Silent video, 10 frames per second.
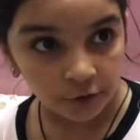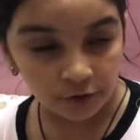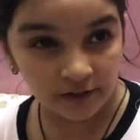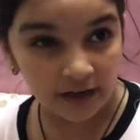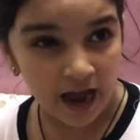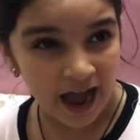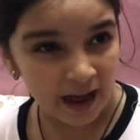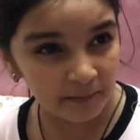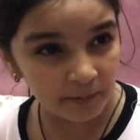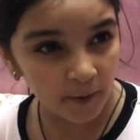using a
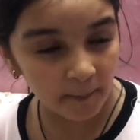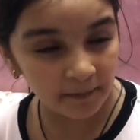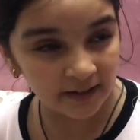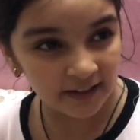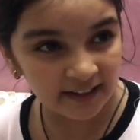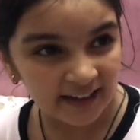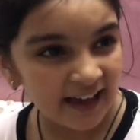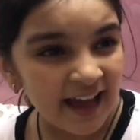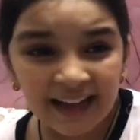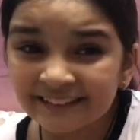hammer properly,
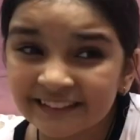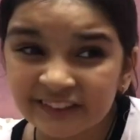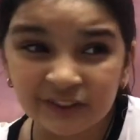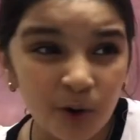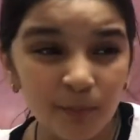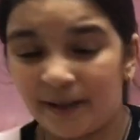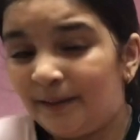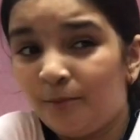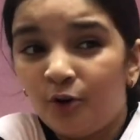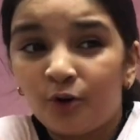and so
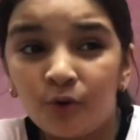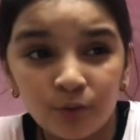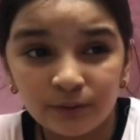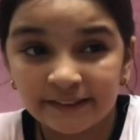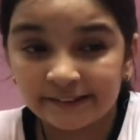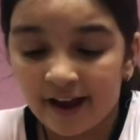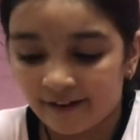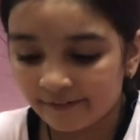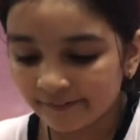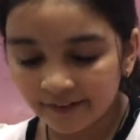many more cool
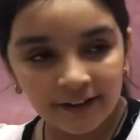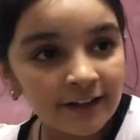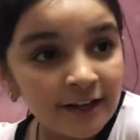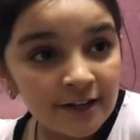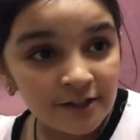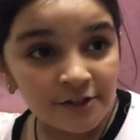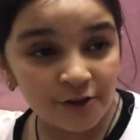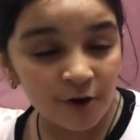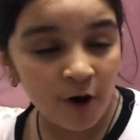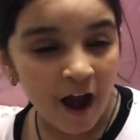stuff.
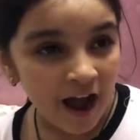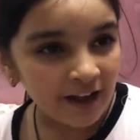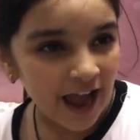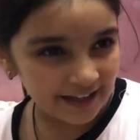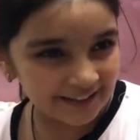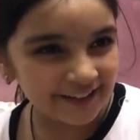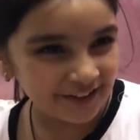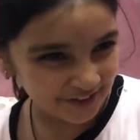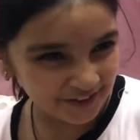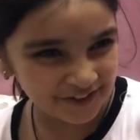So I
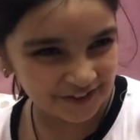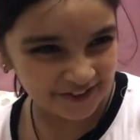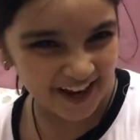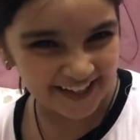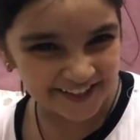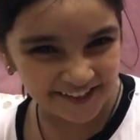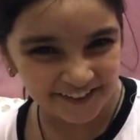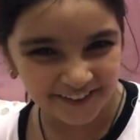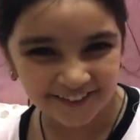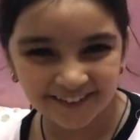think you should try it too.